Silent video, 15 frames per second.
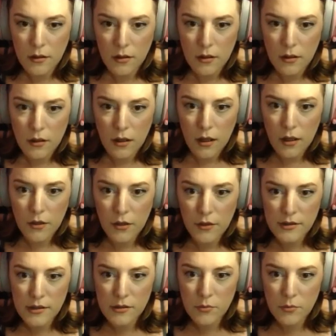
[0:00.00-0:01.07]
Oh,
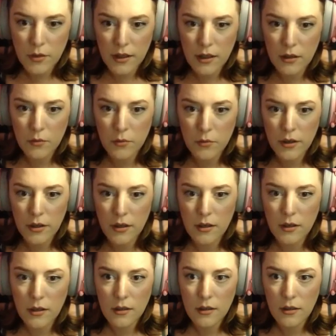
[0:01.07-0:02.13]
this is where they
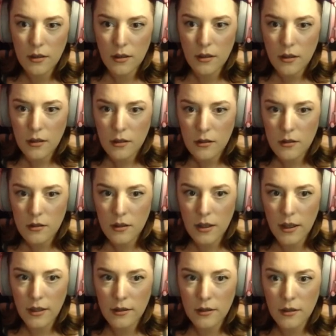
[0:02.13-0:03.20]
were
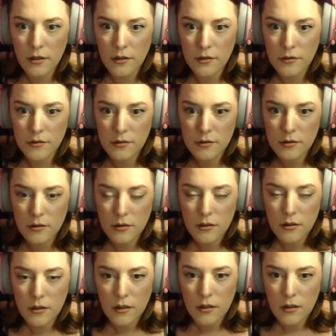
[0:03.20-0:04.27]
getting those...
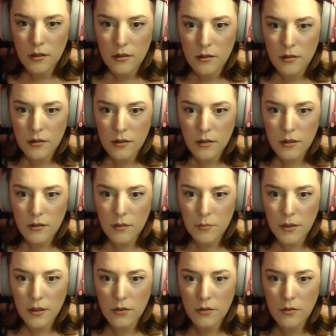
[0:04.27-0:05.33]
Can I grab
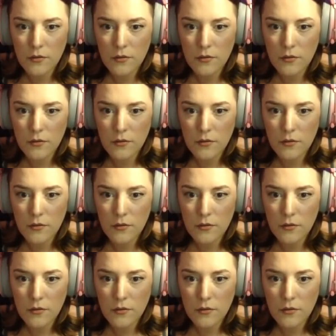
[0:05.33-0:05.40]
that off?